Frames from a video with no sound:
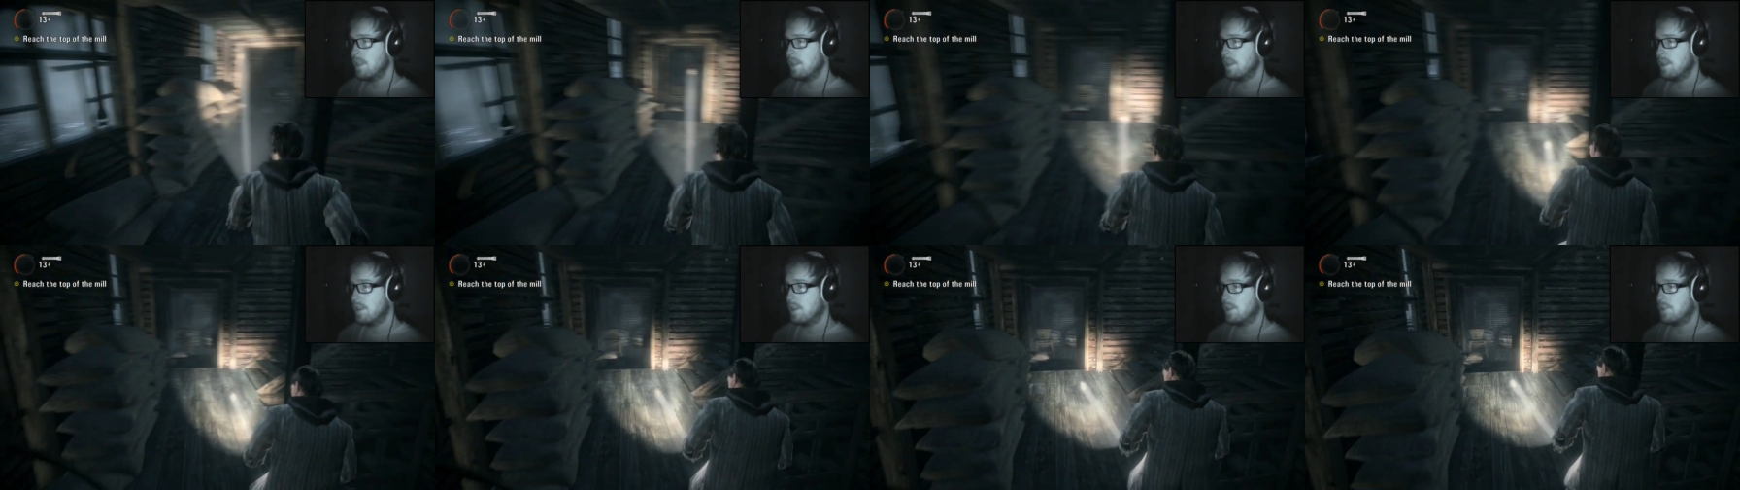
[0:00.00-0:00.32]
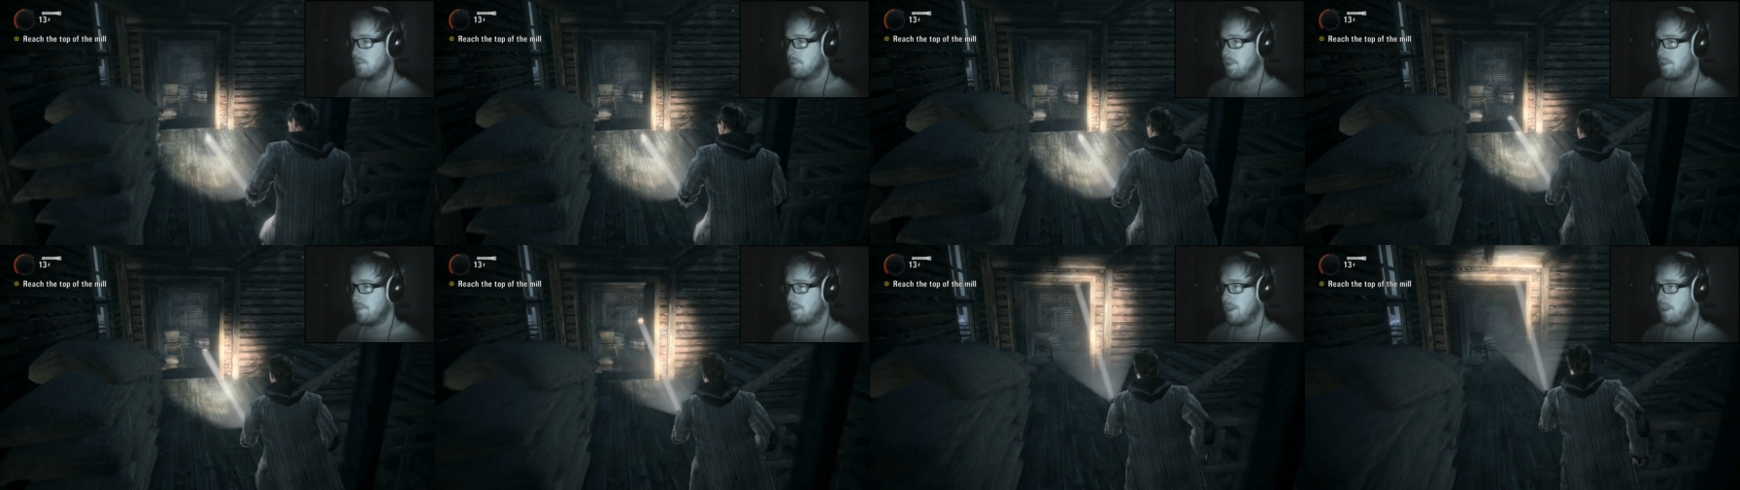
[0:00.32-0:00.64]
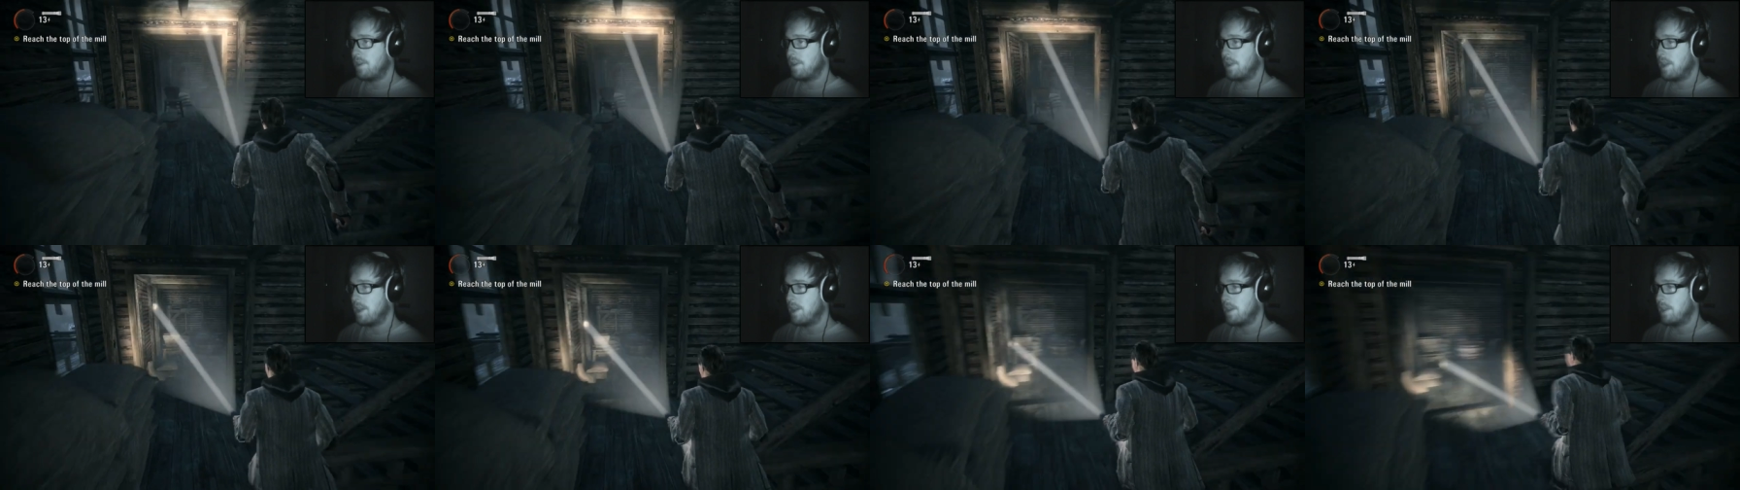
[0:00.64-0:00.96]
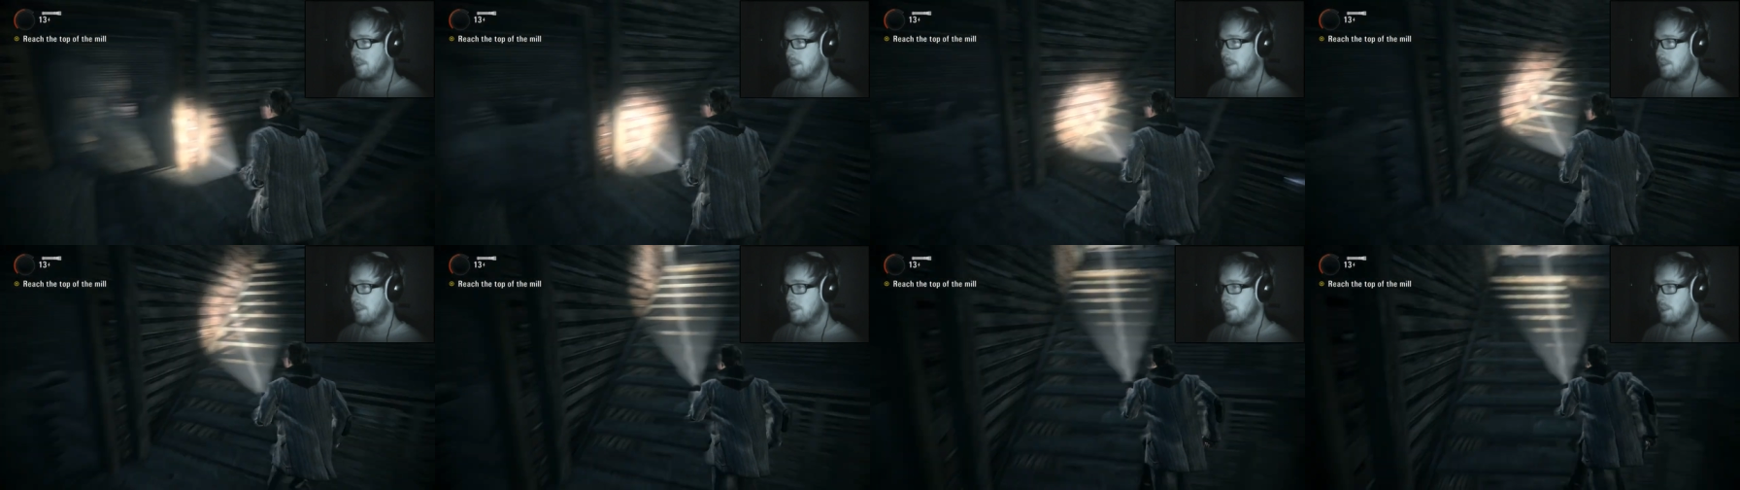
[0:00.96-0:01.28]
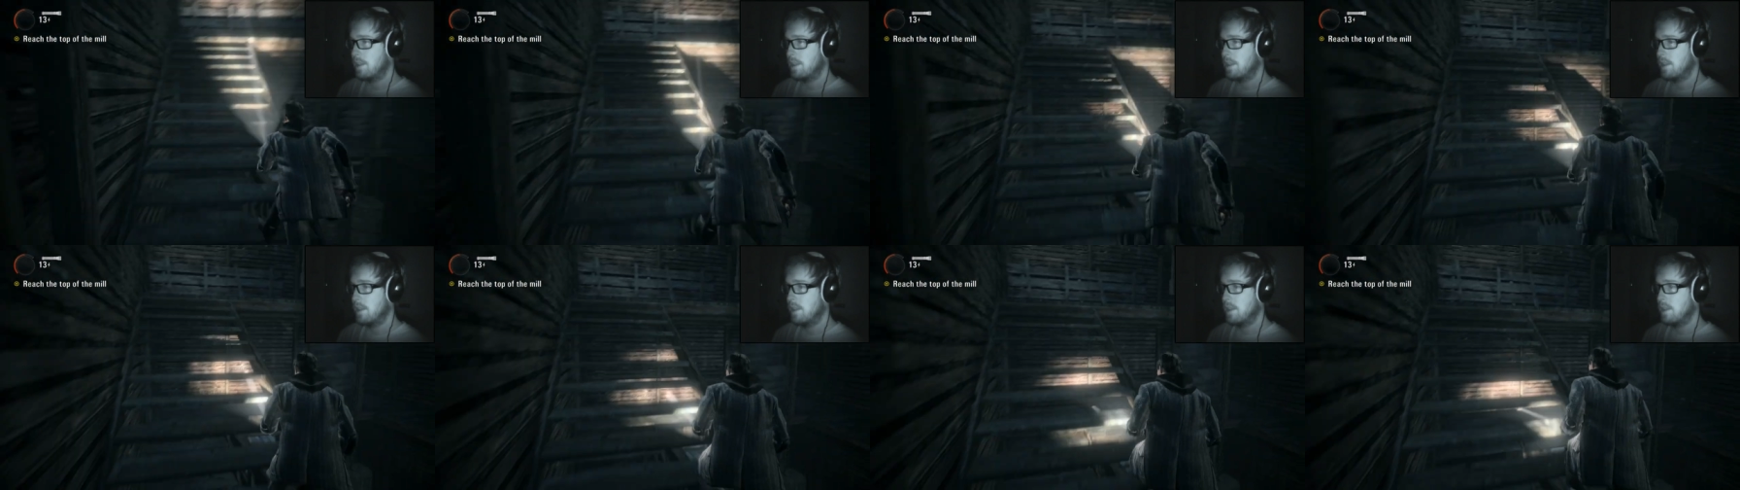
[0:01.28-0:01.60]
Let's run around here.
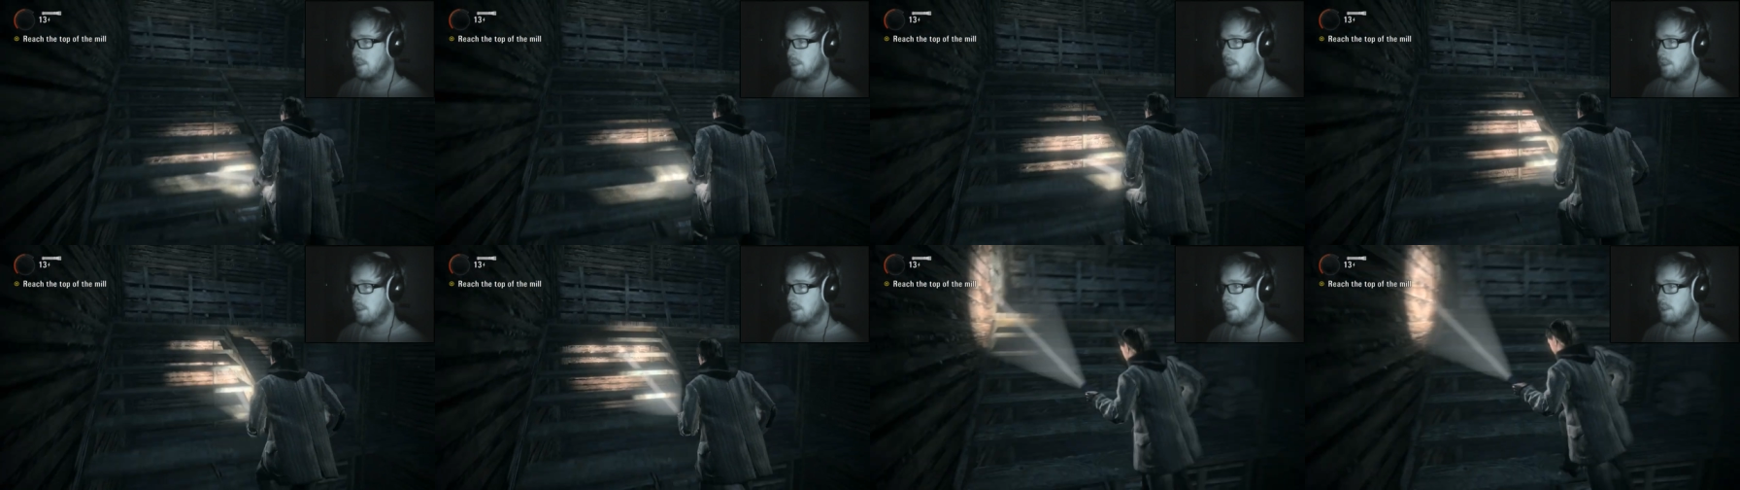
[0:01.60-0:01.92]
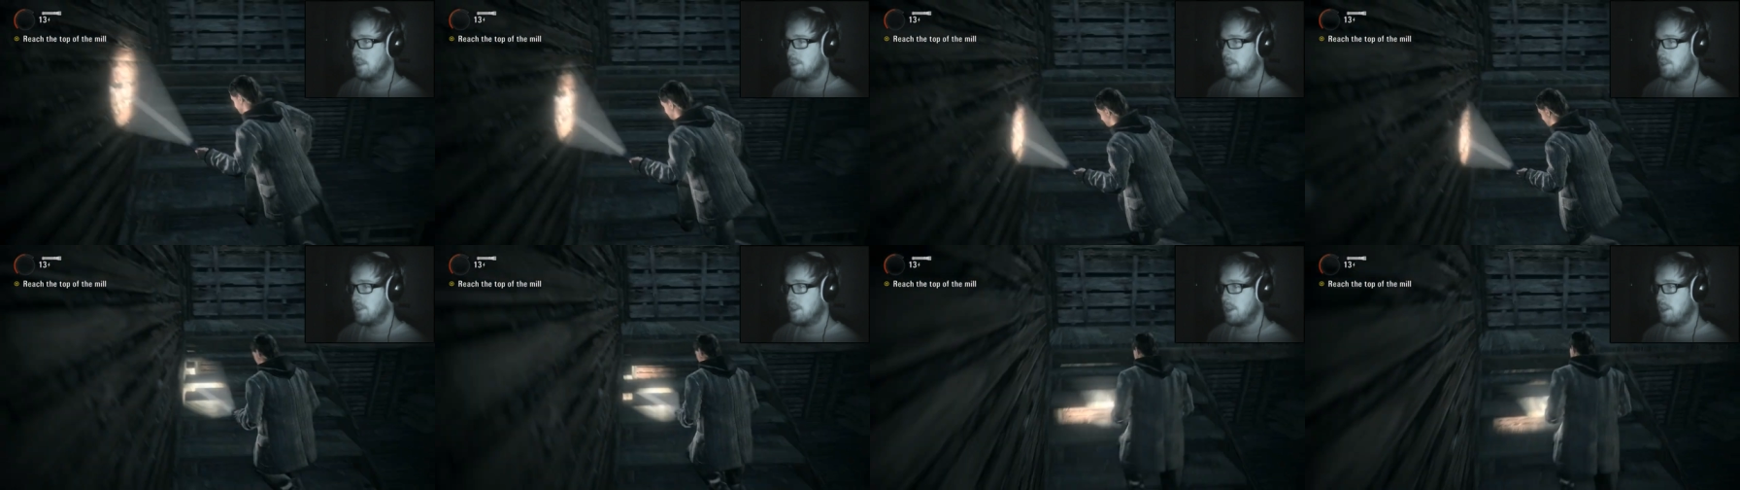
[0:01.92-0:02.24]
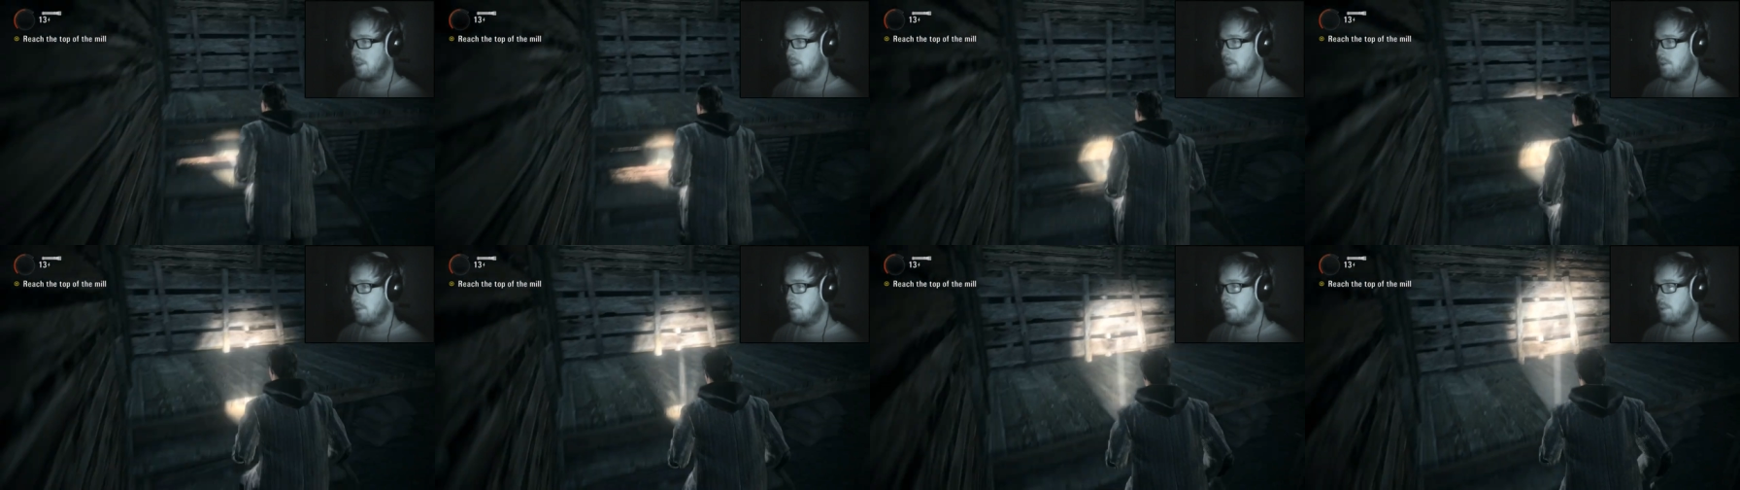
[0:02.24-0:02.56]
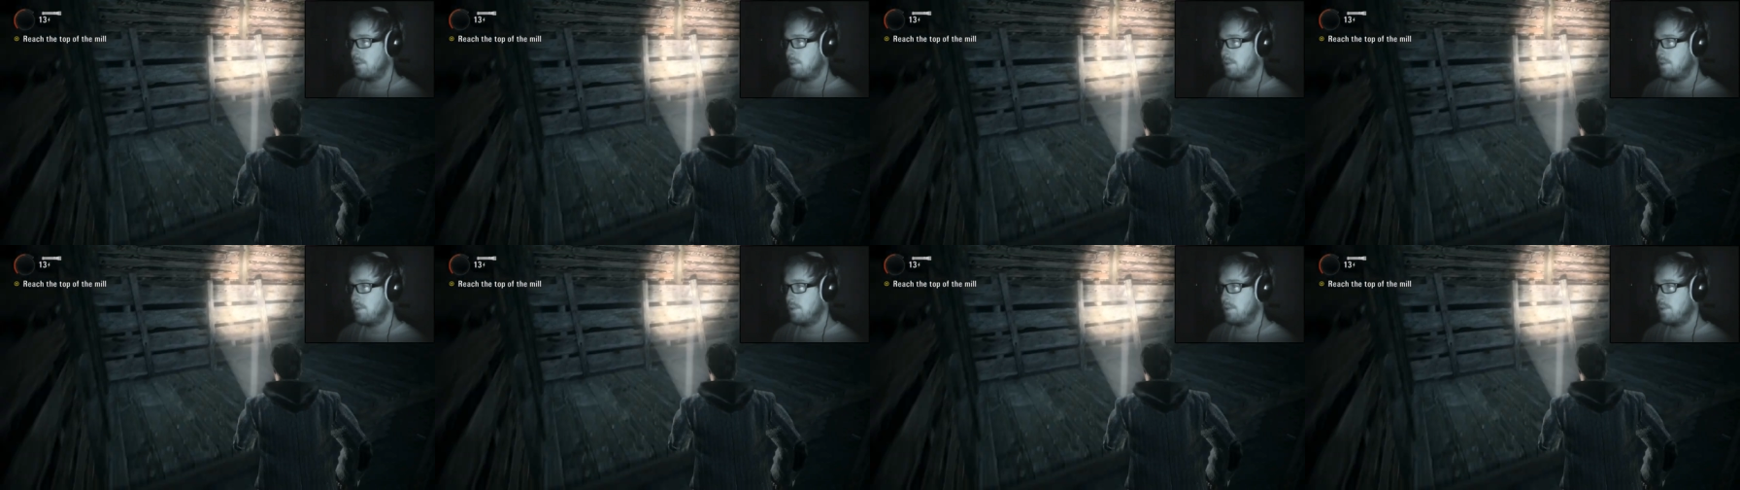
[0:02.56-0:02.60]
So,